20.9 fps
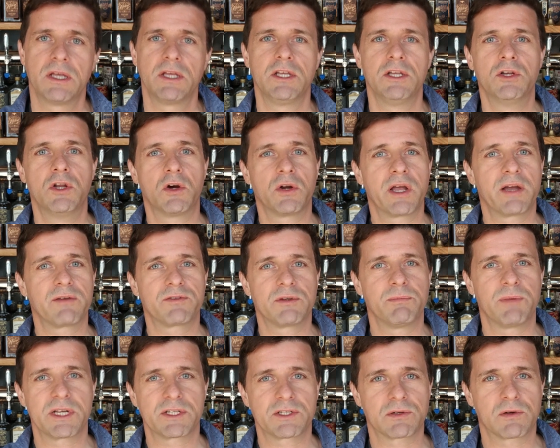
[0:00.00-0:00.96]
You don't have to
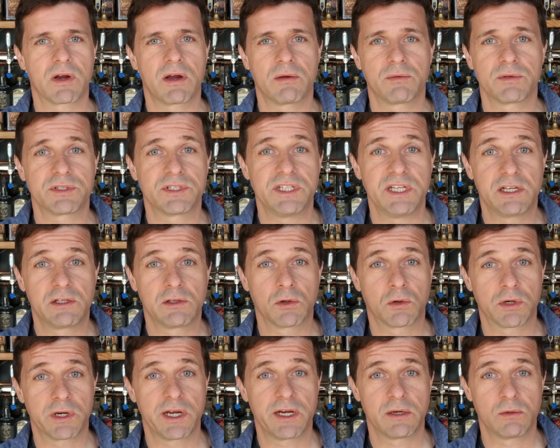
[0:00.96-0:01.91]
mess around with
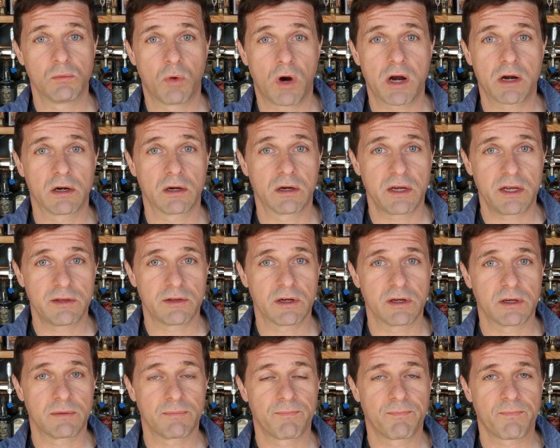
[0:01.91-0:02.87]
dechlorinated water
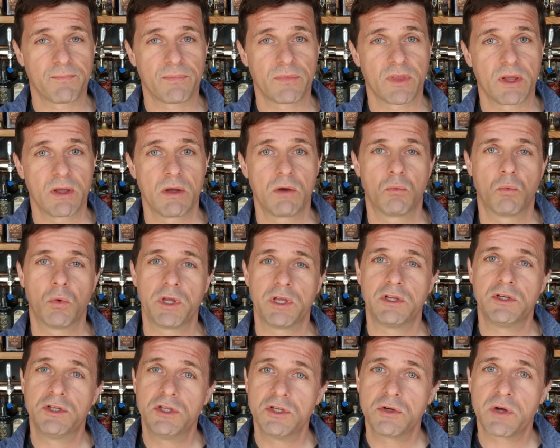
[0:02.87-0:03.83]
either. What
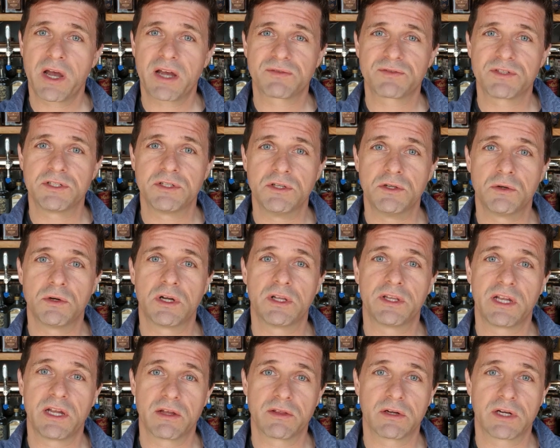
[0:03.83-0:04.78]
you do have to do,
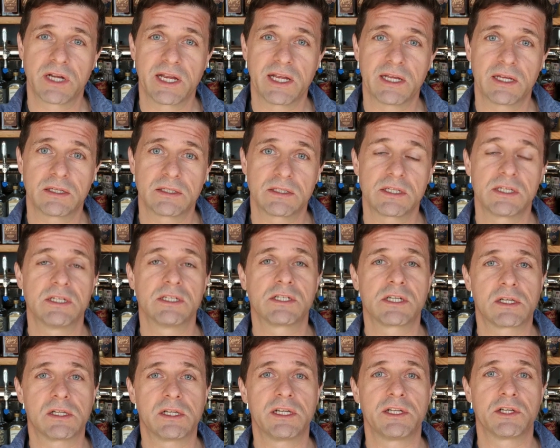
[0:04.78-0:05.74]
on the other hand, is
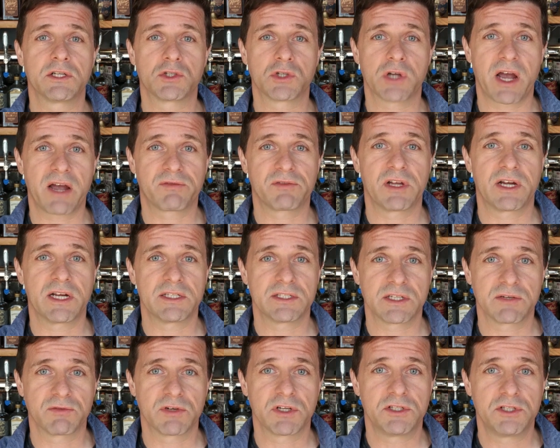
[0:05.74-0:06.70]
clean your draft
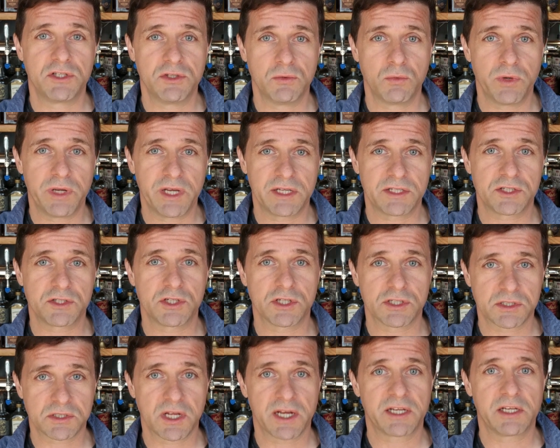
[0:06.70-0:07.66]
lines every 2 weeks,
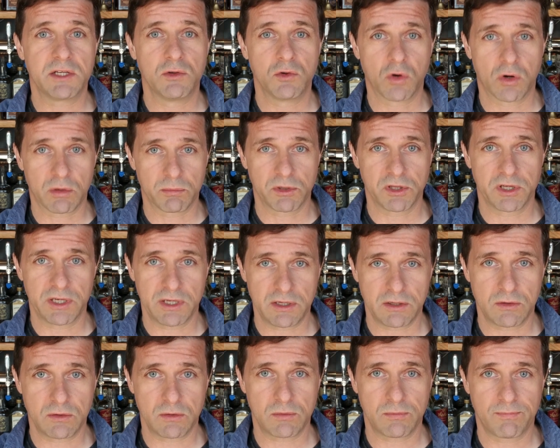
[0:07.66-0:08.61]
just like you normally
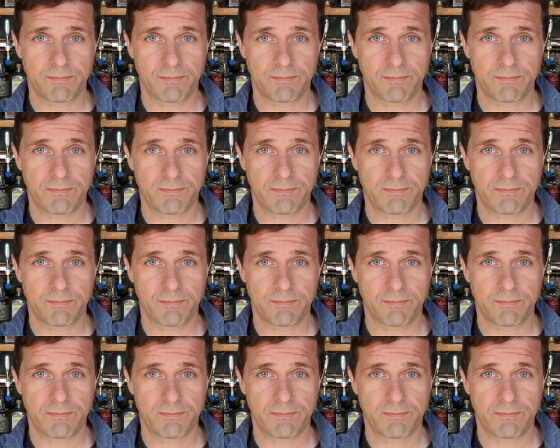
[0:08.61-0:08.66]
do.